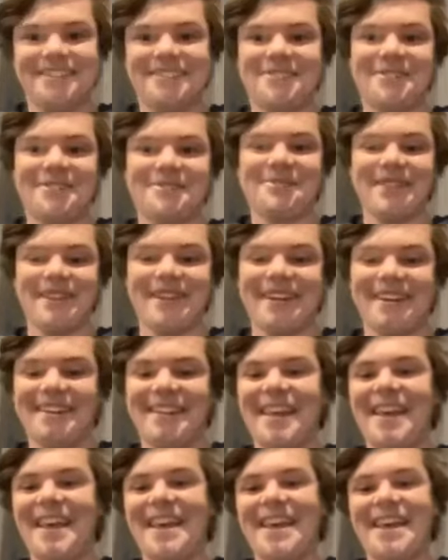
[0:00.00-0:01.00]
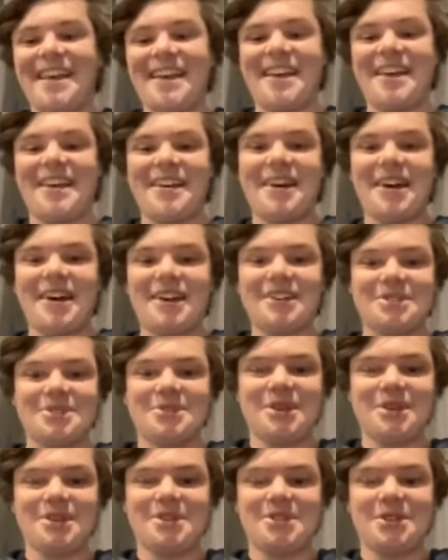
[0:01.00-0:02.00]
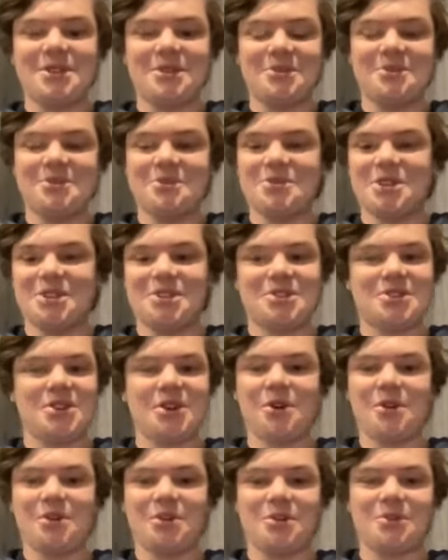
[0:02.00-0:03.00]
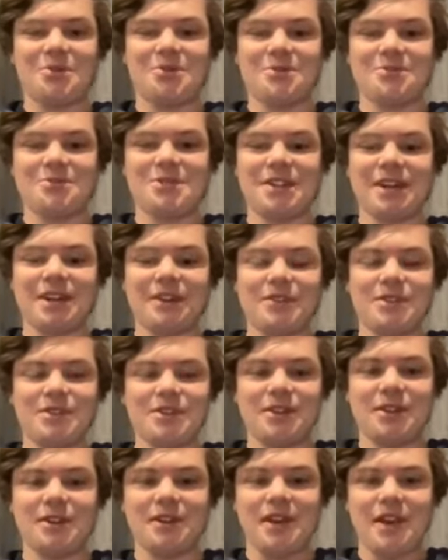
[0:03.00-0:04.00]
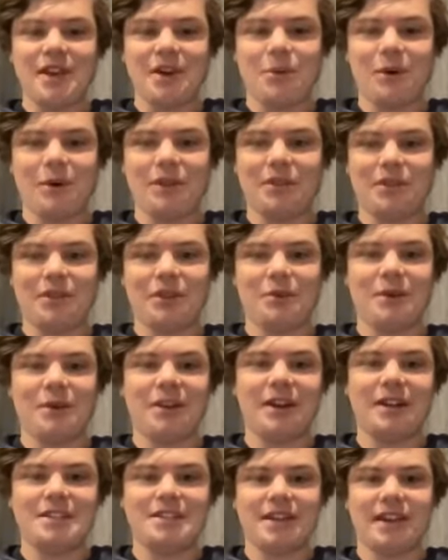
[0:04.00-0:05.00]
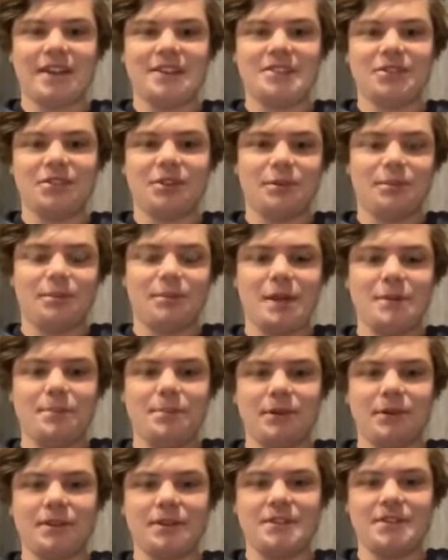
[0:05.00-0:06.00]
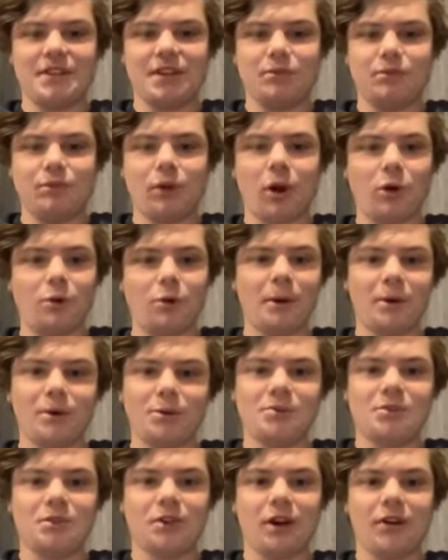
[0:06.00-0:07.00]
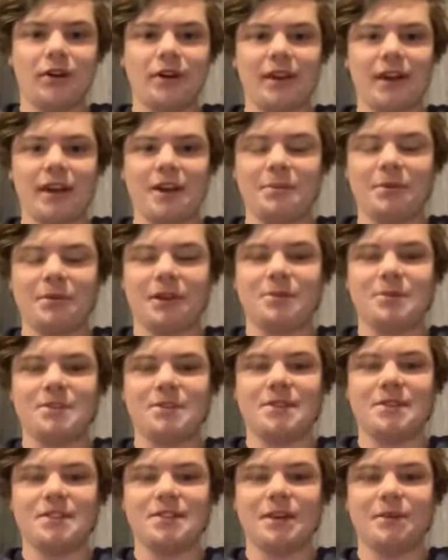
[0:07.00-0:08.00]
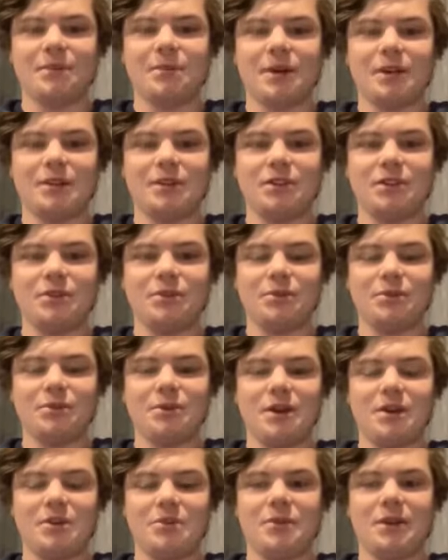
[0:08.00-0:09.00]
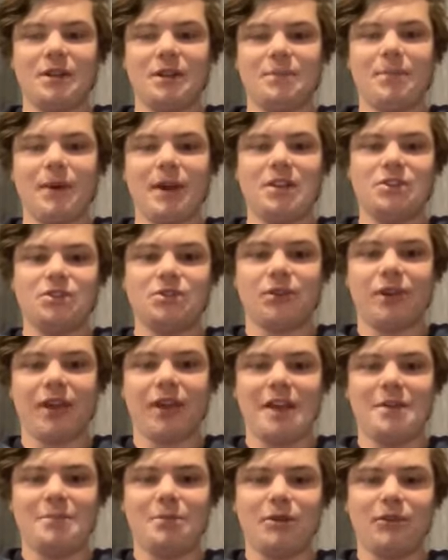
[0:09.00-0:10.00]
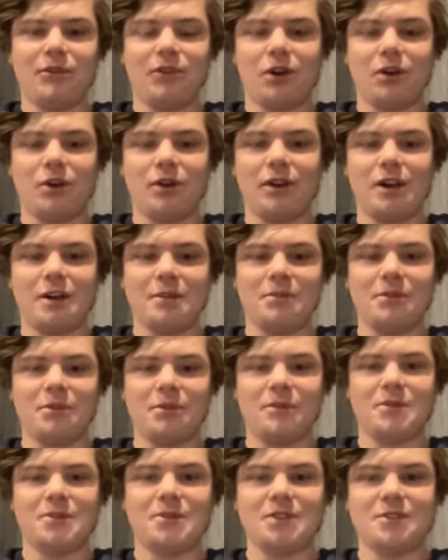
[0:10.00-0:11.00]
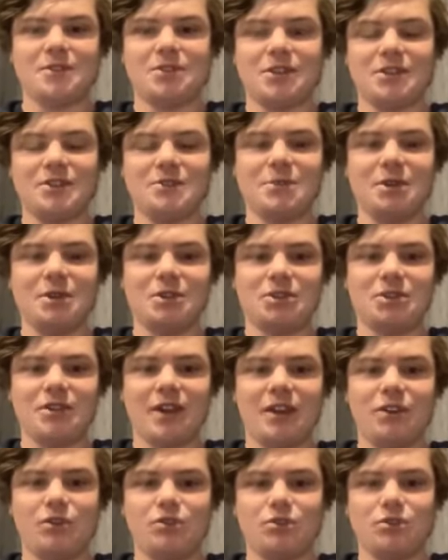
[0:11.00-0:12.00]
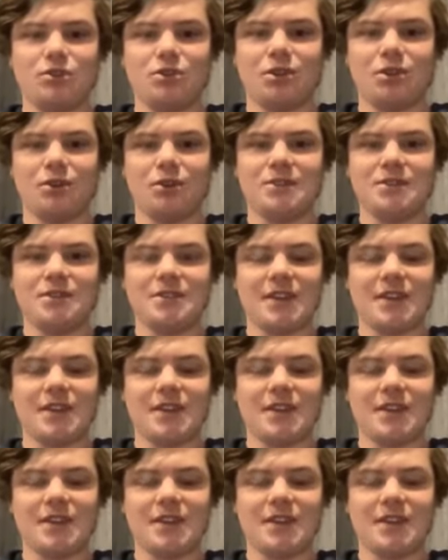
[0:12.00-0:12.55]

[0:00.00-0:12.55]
Not bad. Sweet. So we'll just go through some stuff. So one thing we like to ask a lot of people is their role models growing up. Like, was there someone you really base your game off growing up? You obviously just mentioned Andrew Johns.